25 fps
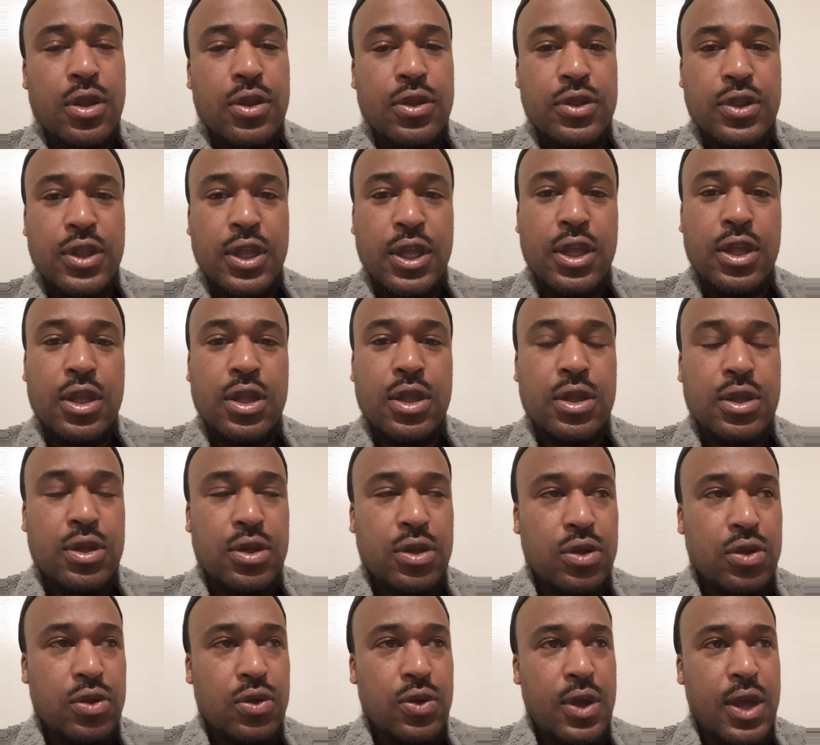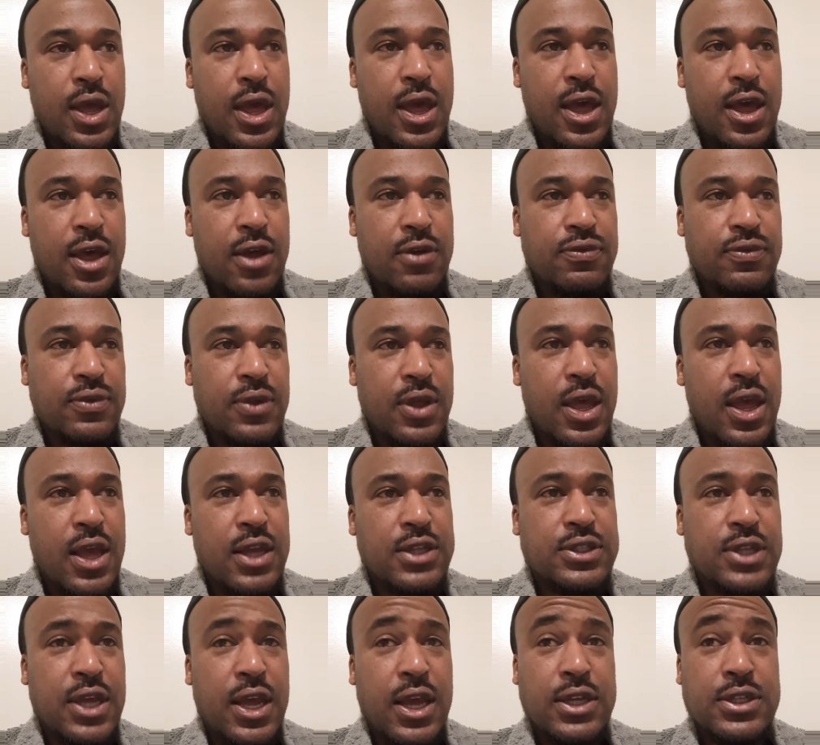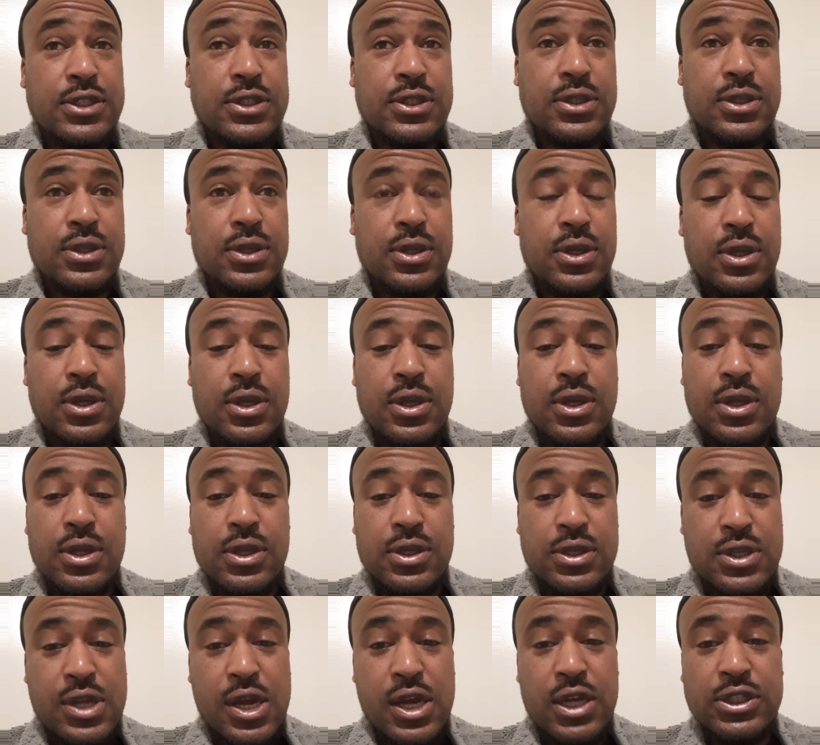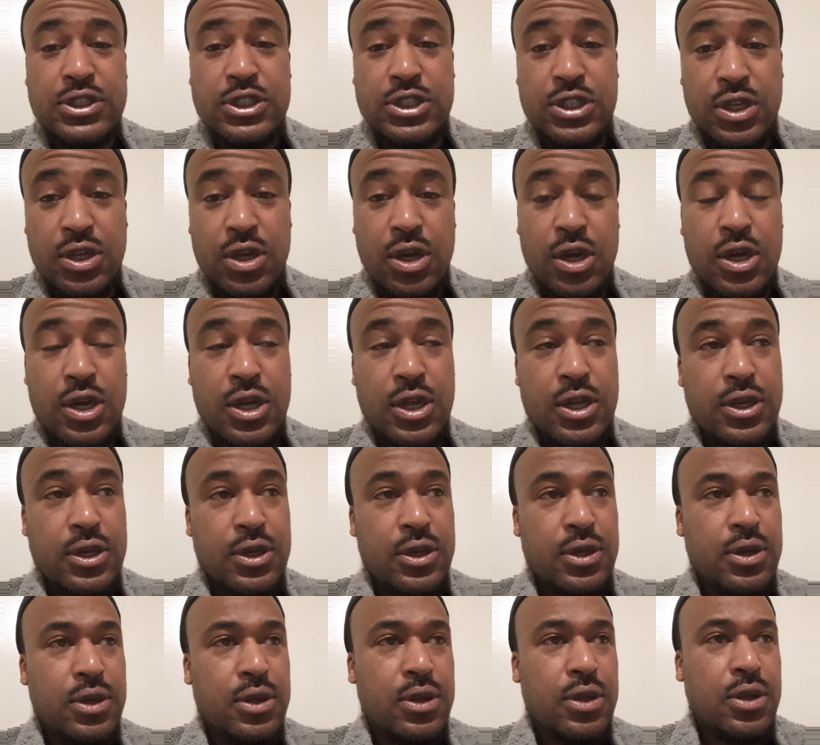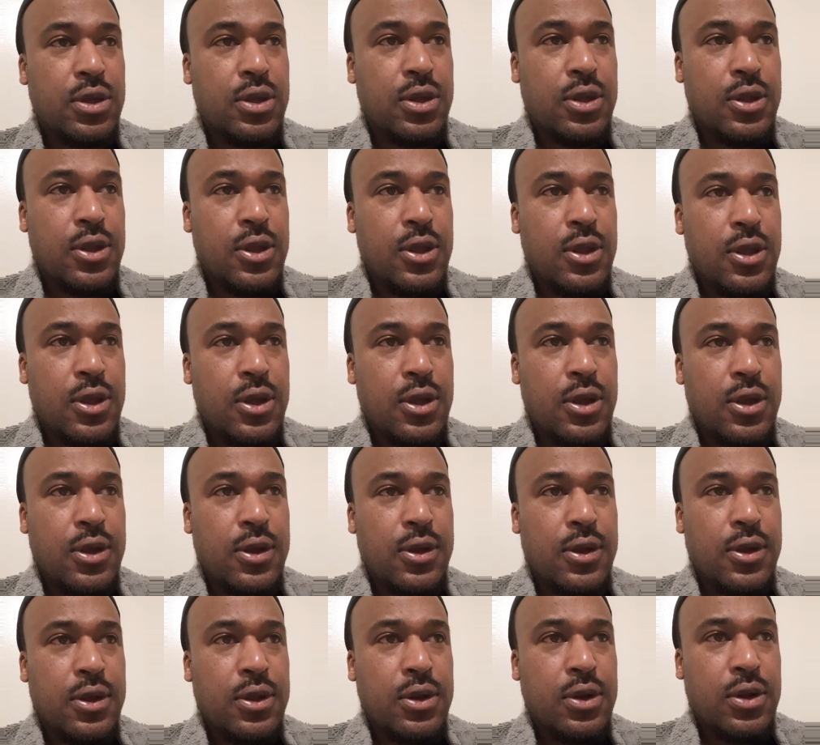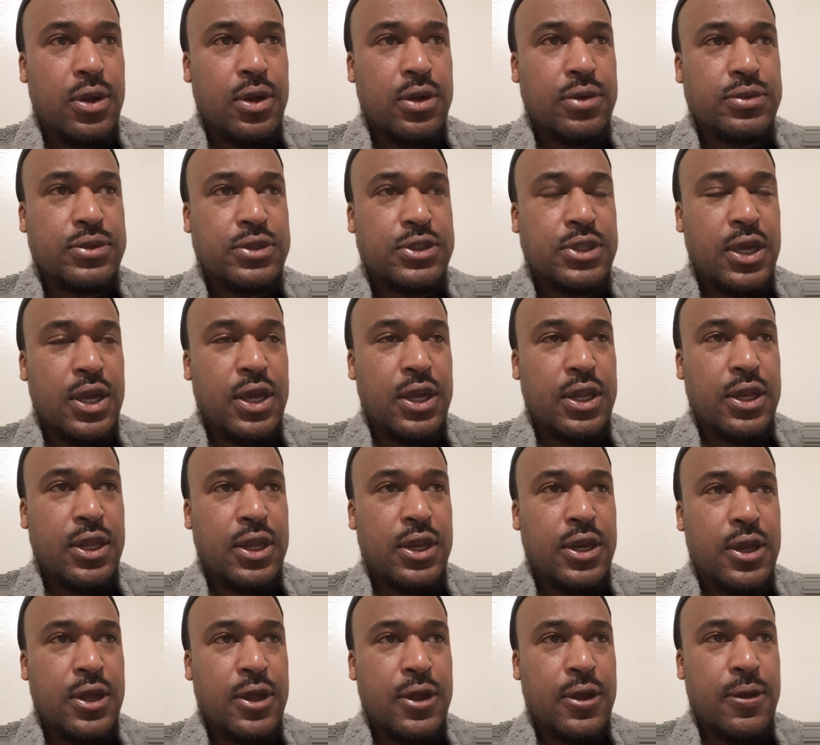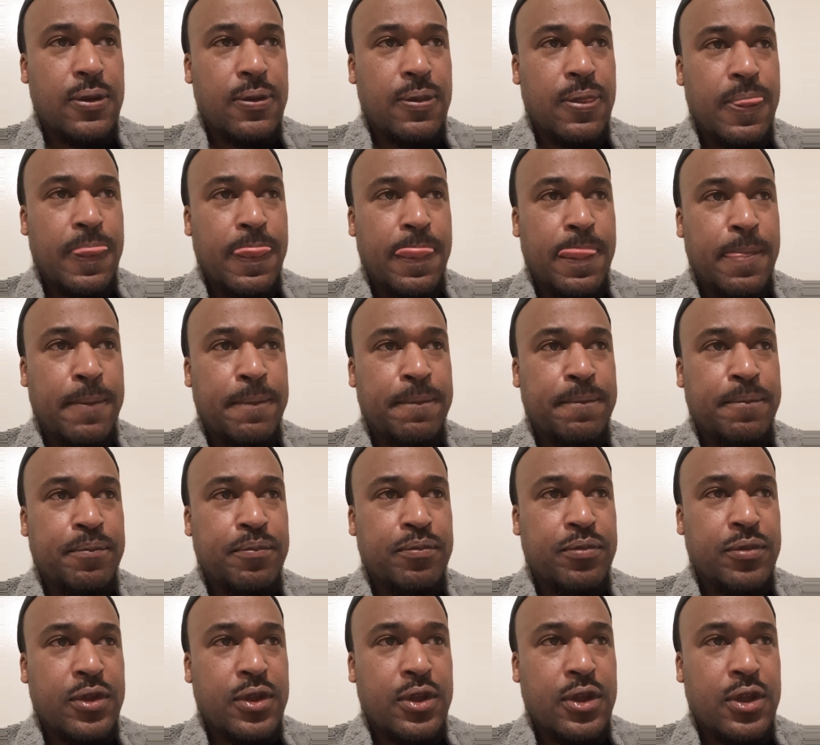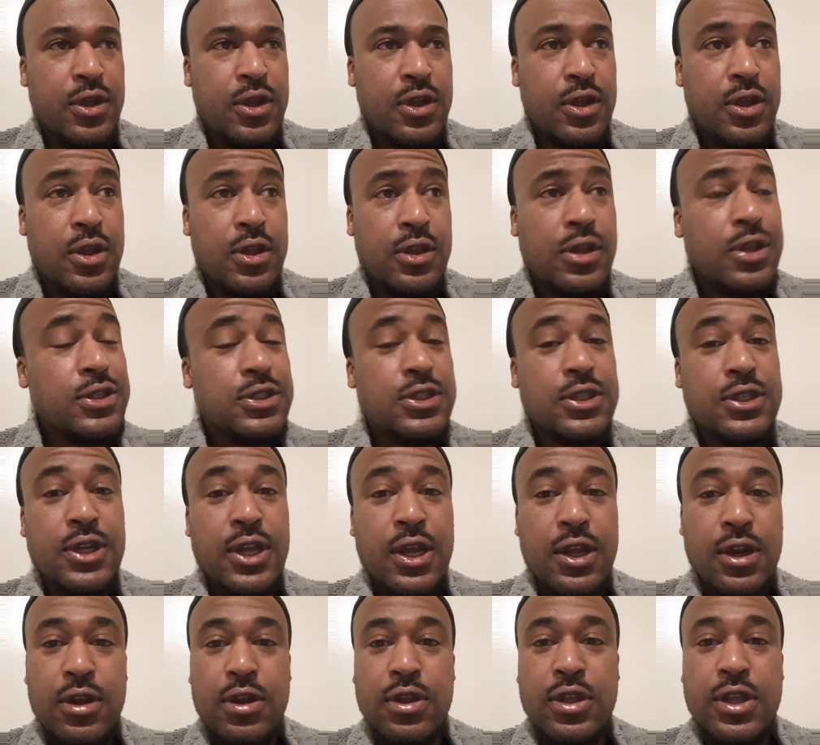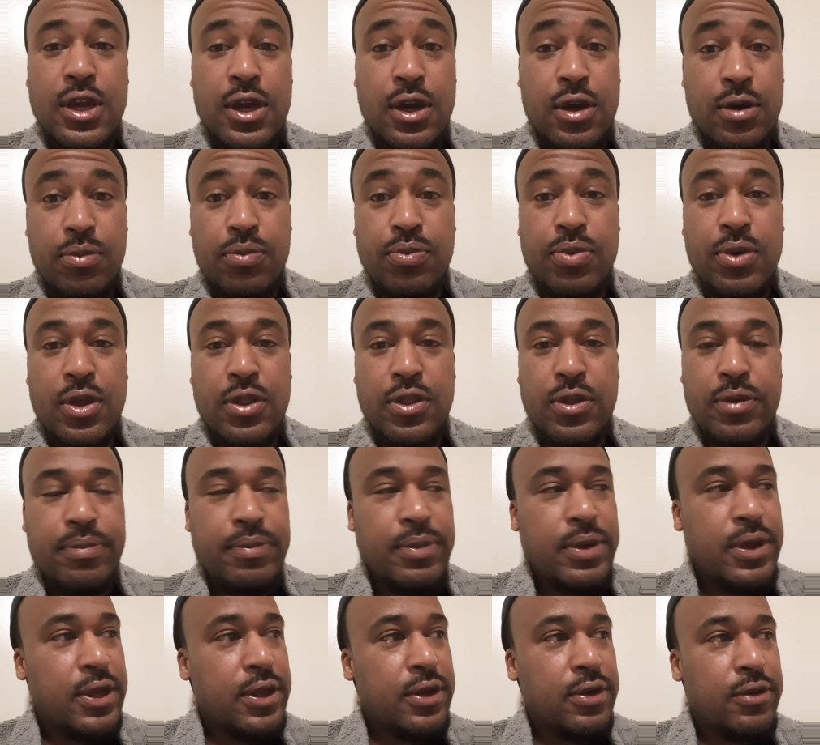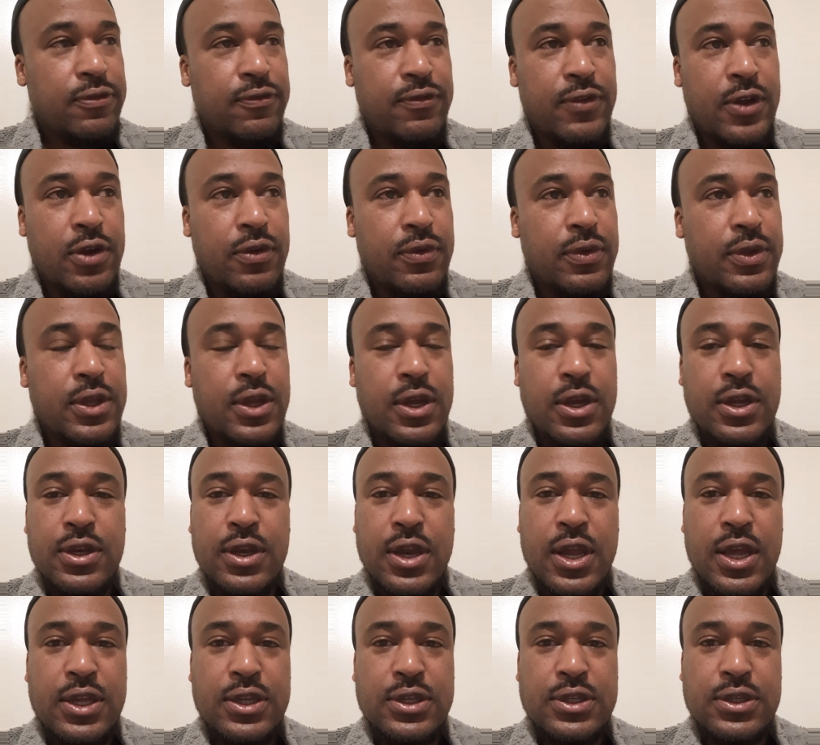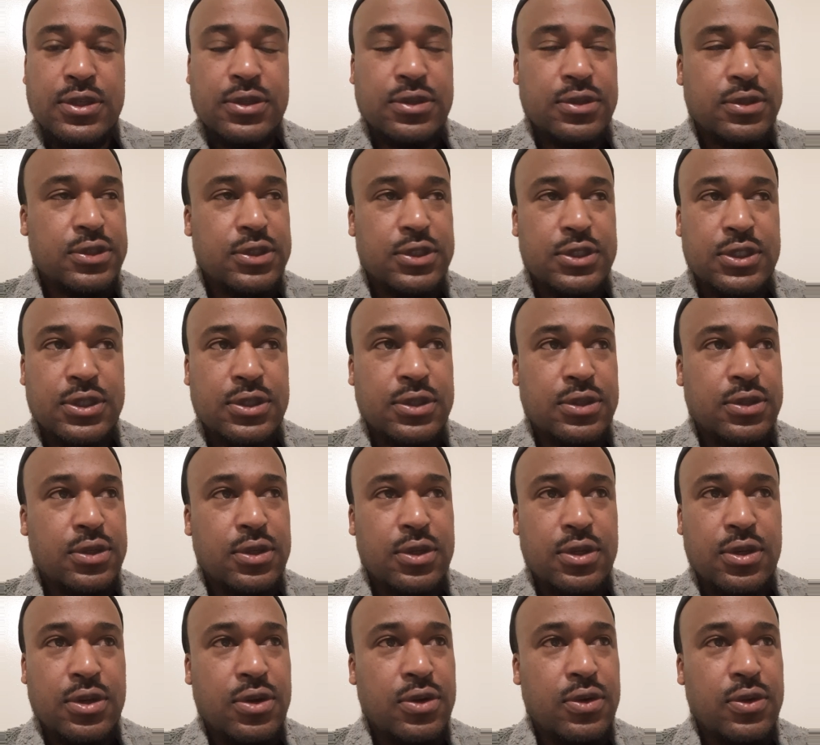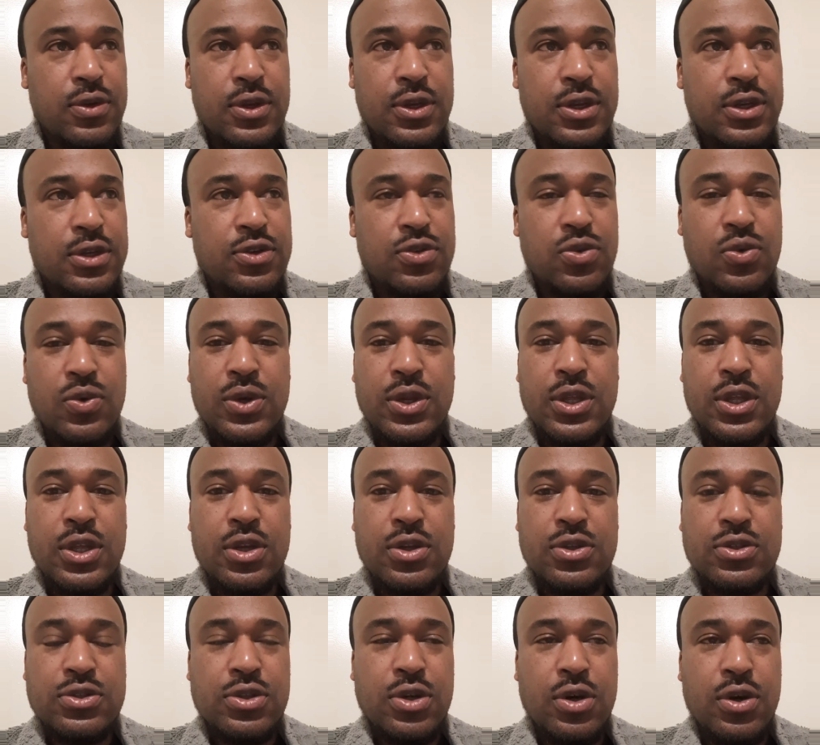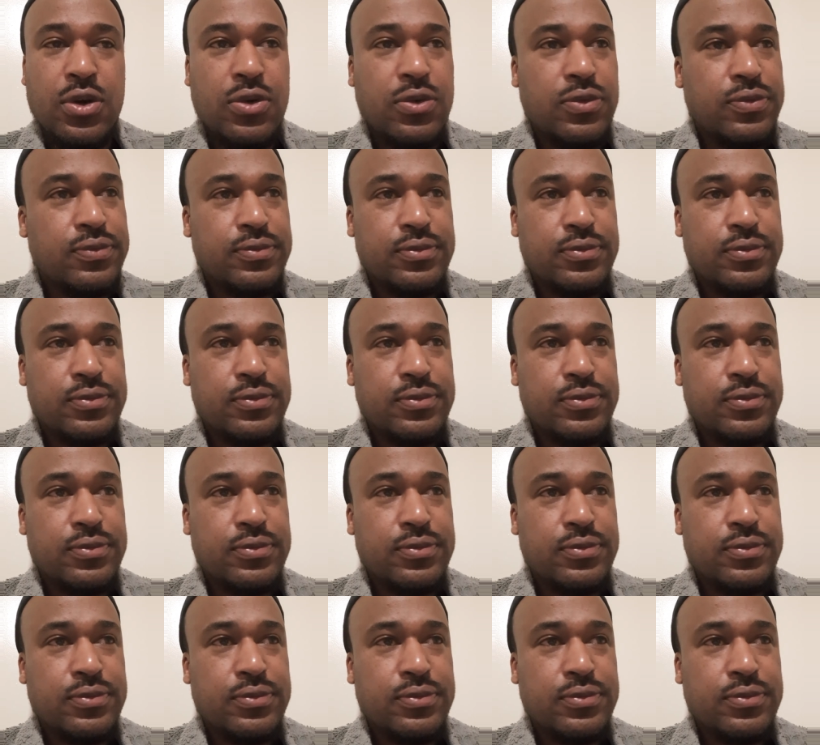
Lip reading: Then you have XxTentacion, you know what I'm saying, and it's another young brother, man, very young, like, you know, 20 years old,